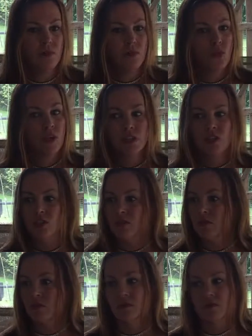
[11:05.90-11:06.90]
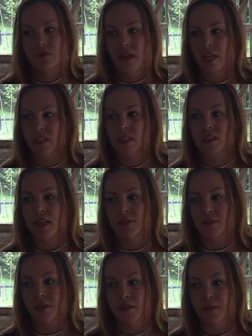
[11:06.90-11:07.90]
which that has
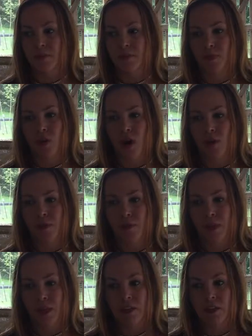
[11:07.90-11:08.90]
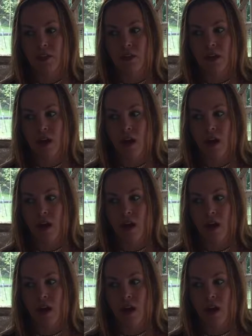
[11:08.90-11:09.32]
never been a problem here.